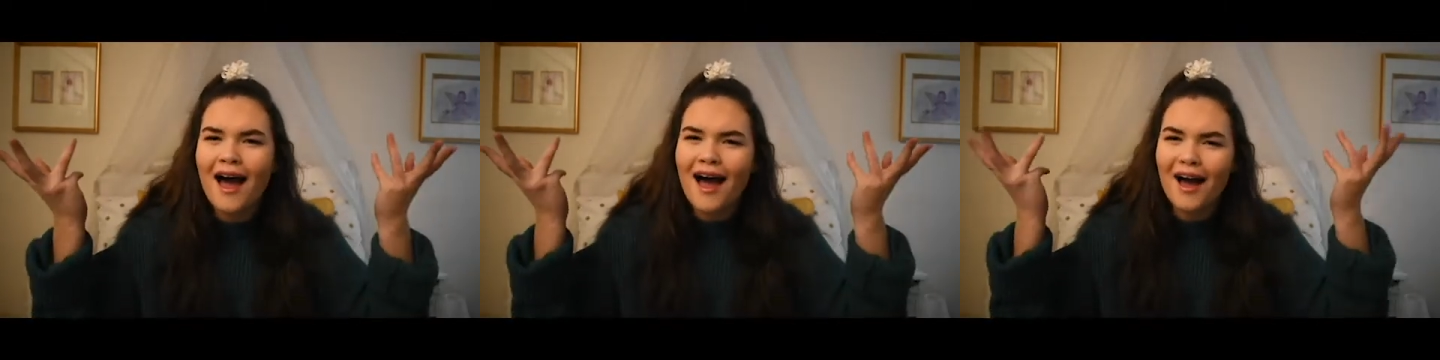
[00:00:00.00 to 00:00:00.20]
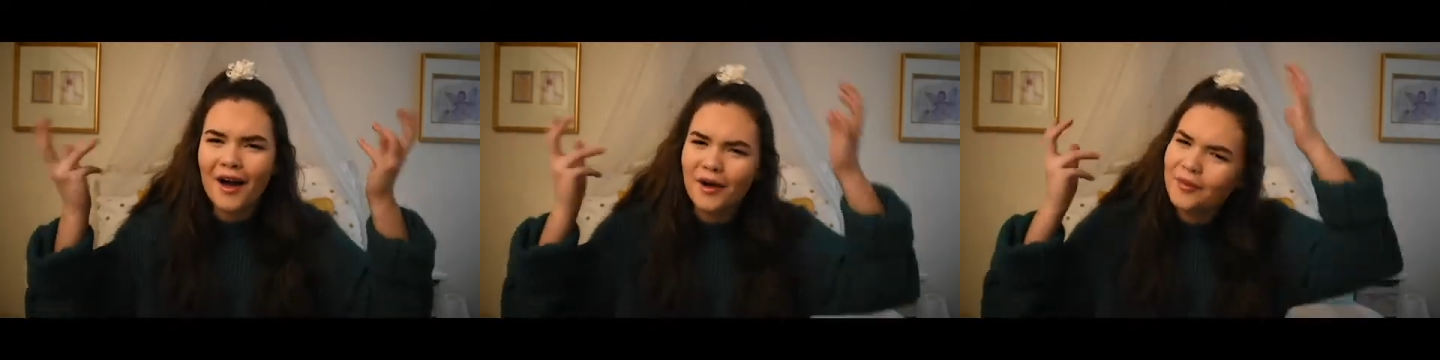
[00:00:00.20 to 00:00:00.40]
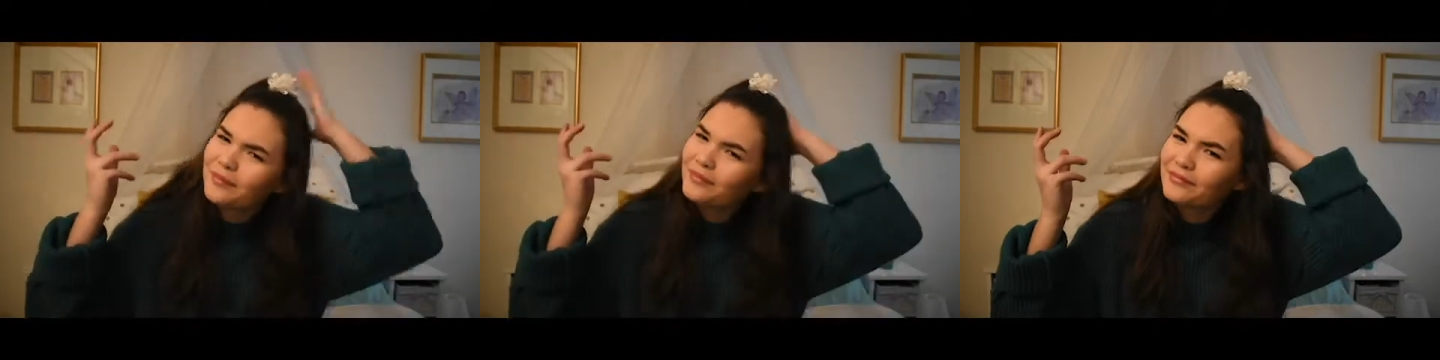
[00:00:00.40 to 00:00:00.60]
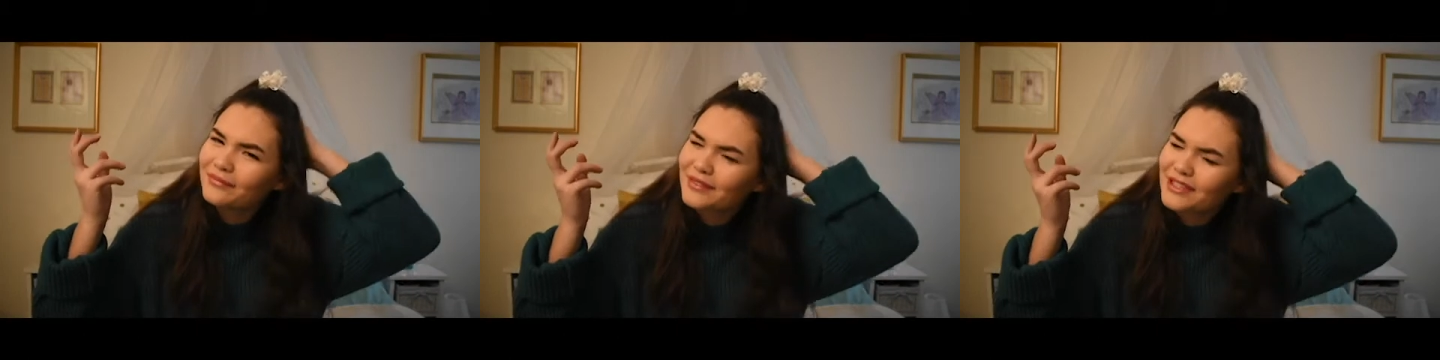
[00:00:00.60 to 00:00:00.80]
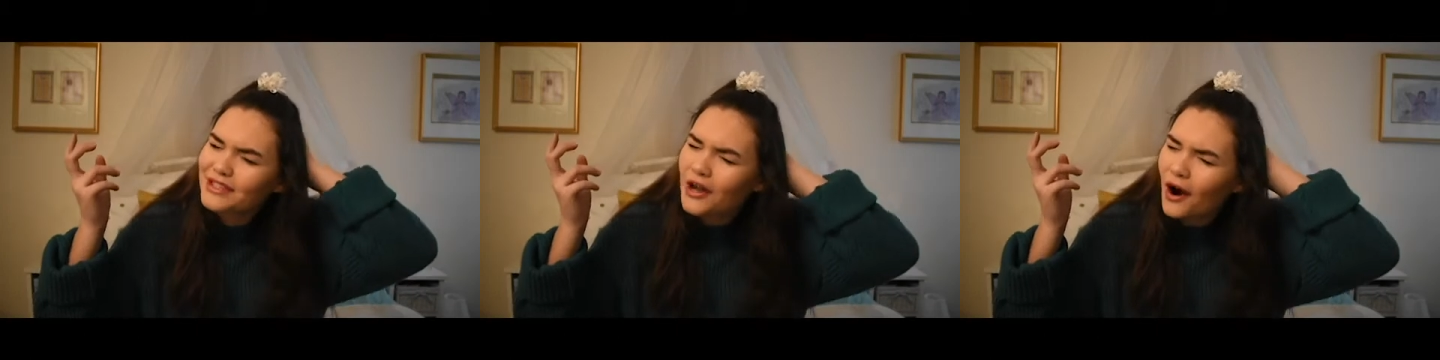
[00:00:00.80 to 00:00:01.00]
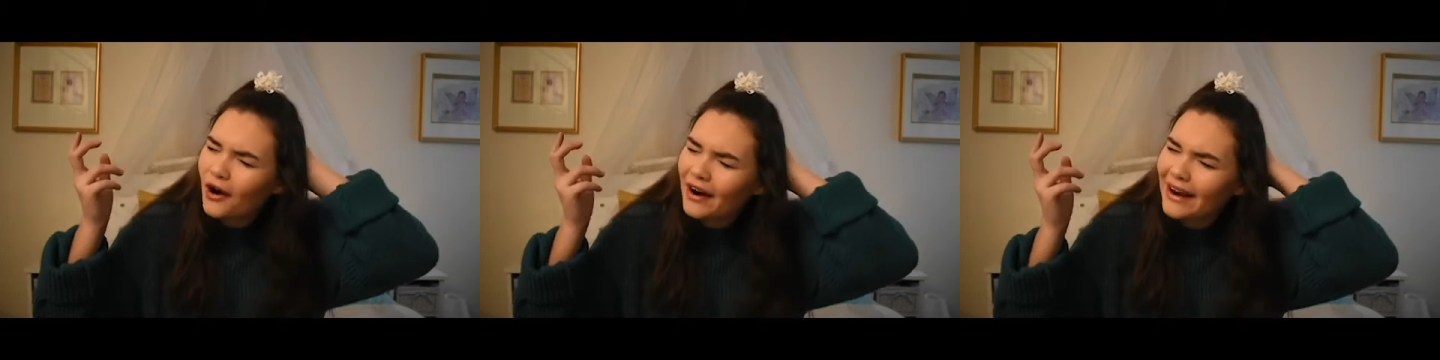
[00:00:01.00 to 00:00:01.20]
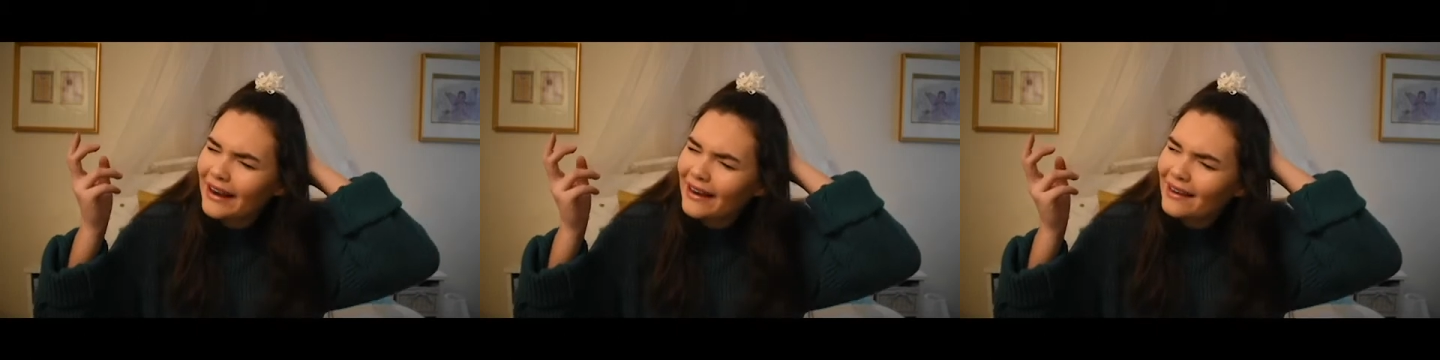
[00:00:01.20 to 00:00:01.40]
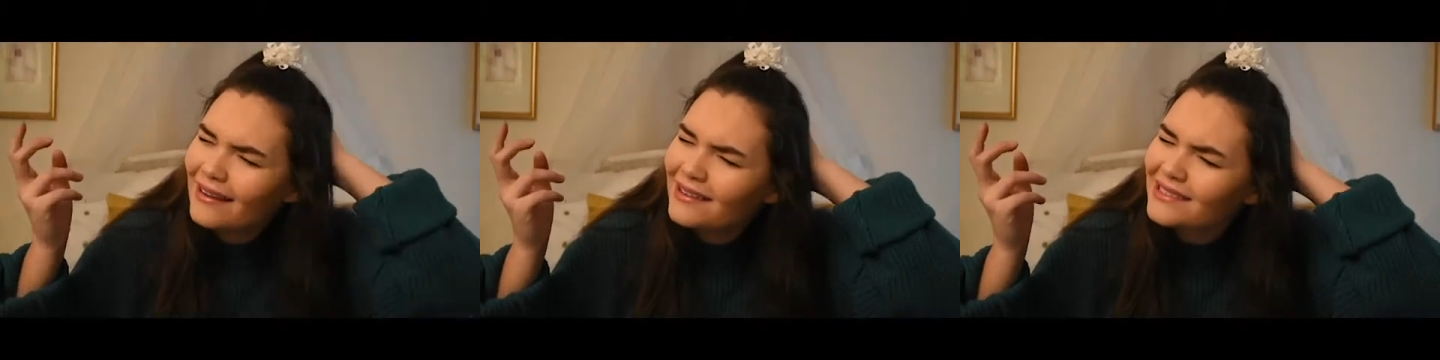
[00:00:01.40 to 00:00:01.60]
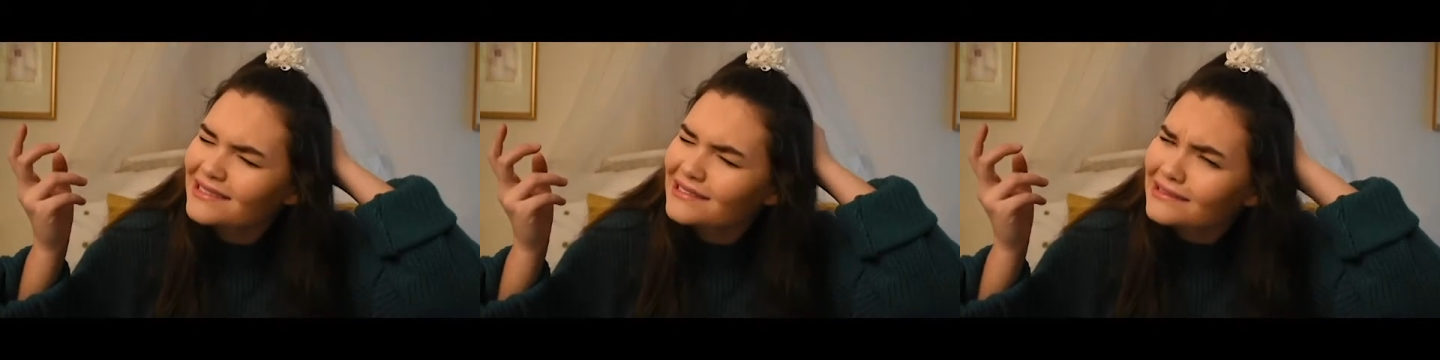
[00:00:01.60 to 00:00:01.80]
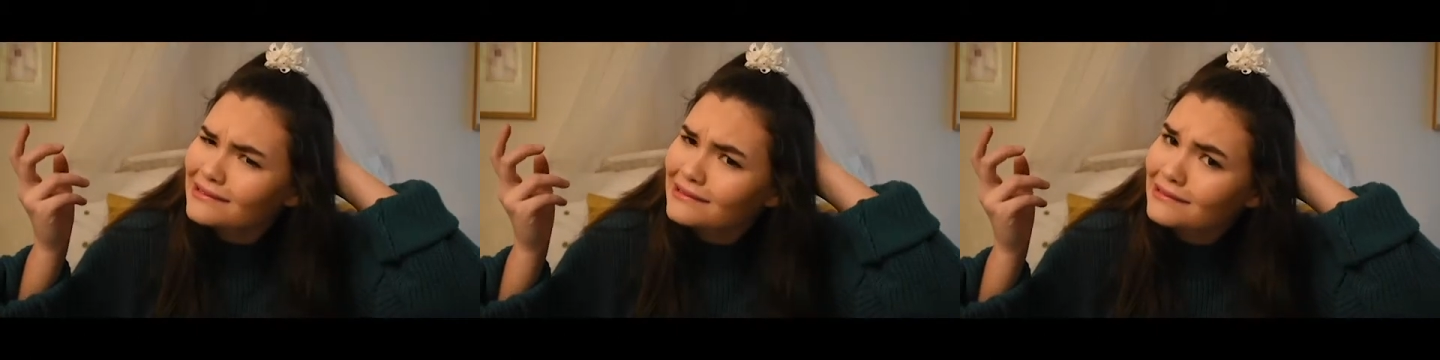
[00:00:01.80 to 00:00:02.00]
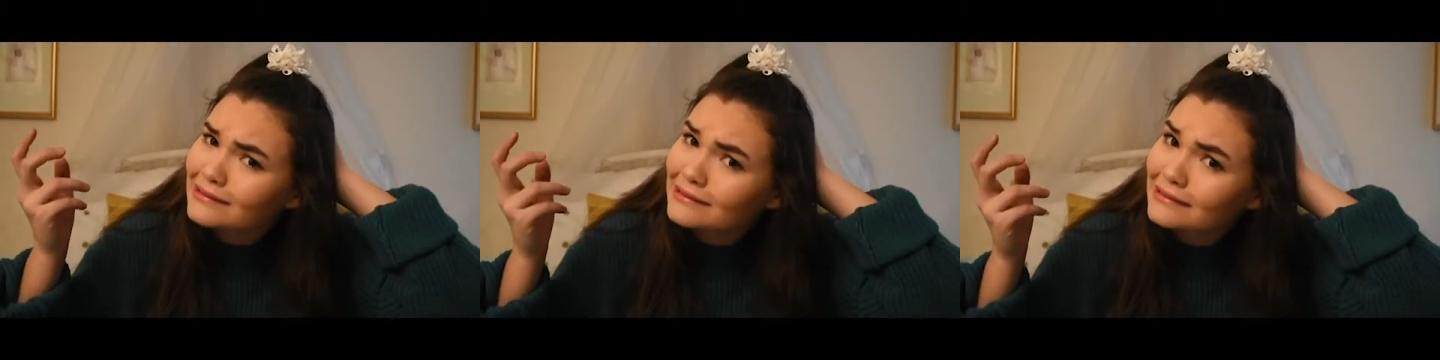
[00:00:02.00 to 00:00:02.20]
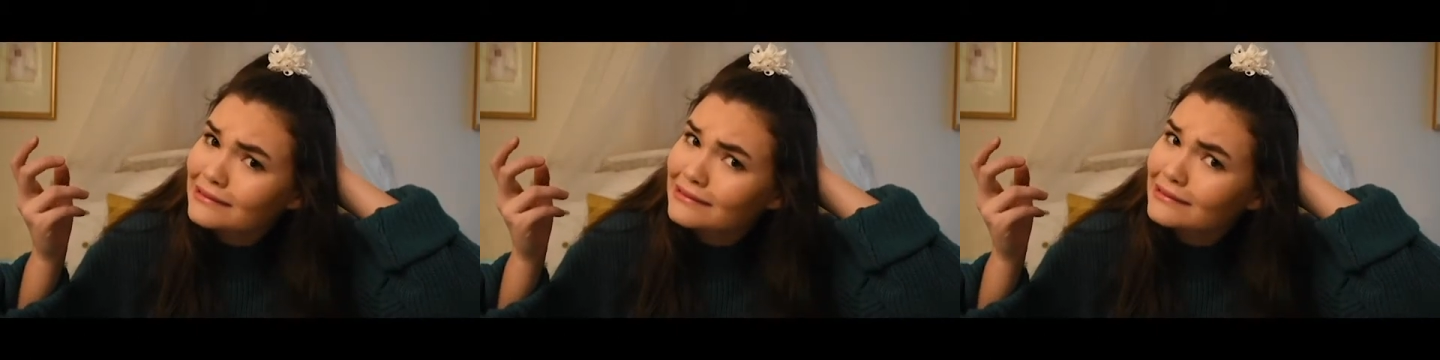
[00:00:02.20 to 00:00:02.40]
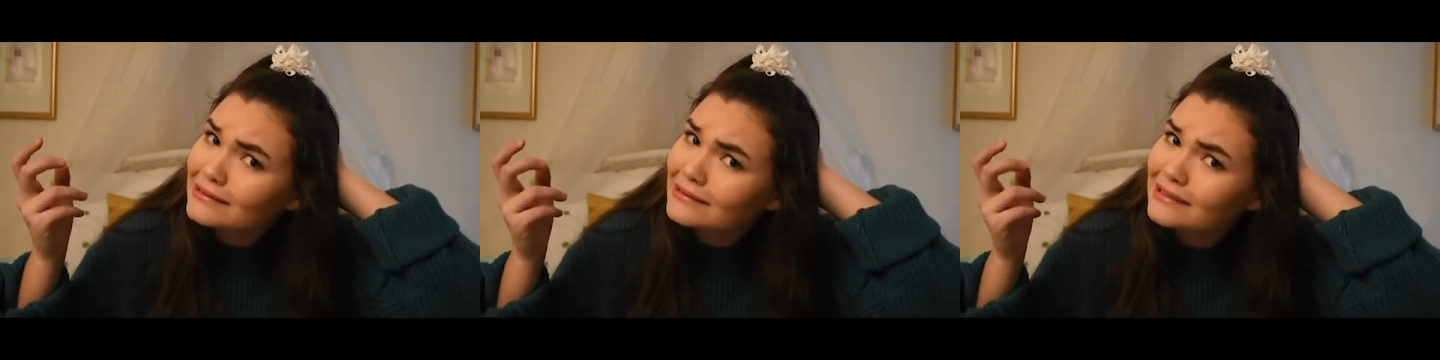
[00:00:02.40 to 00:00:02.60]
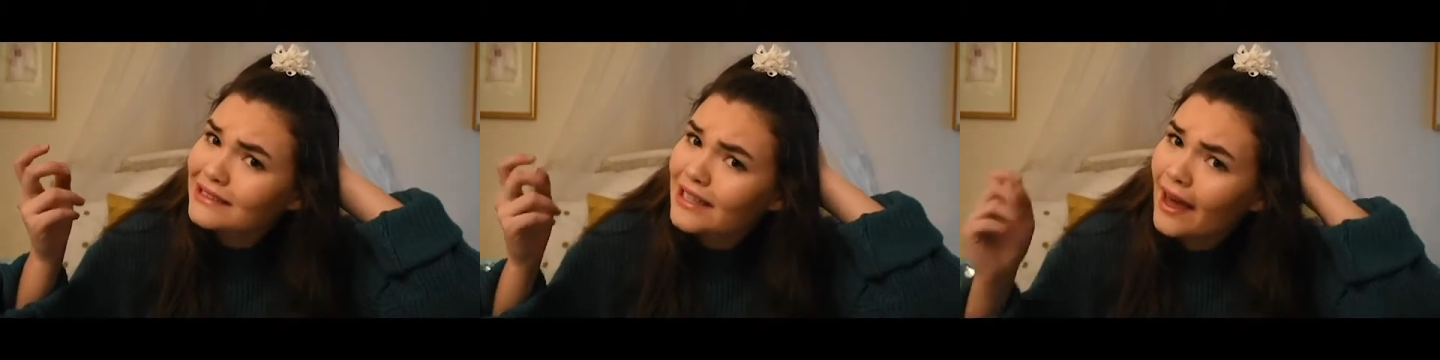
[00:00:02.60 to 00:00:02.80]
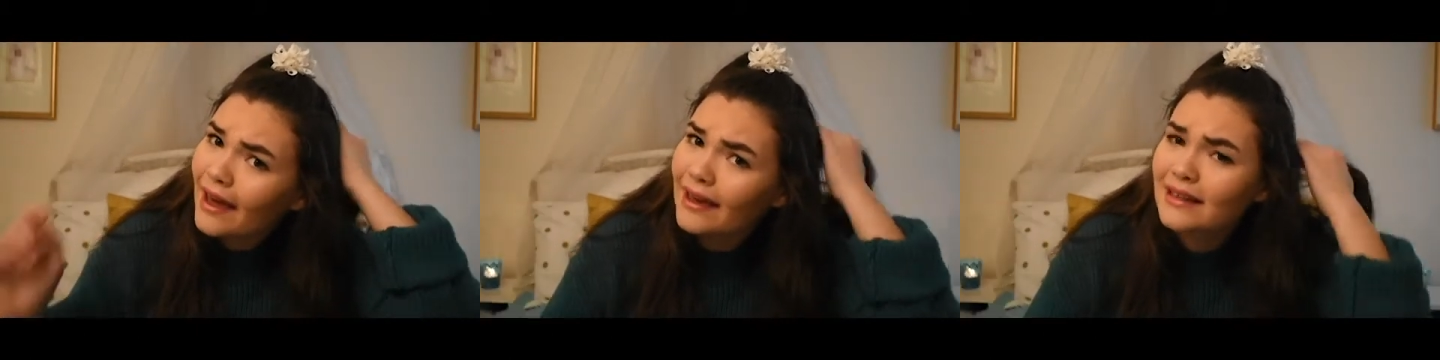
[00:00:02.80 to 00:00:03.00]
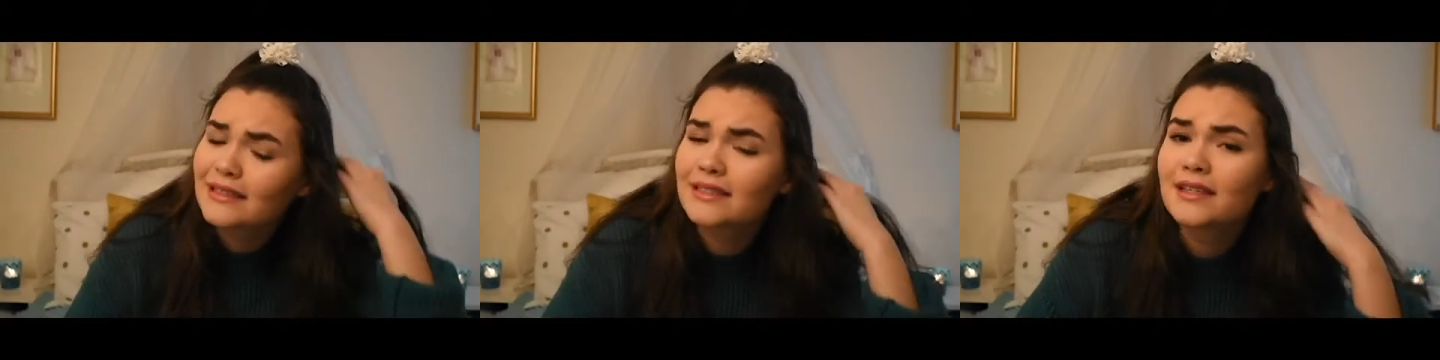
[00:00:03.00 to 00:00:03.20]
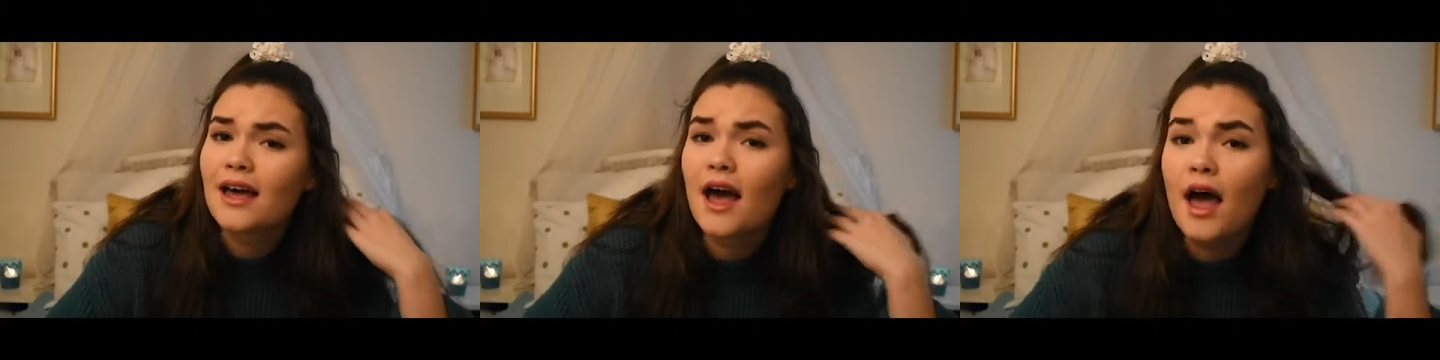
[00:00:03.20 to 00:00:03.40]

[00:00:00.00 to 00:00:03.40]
Sorry, yikes,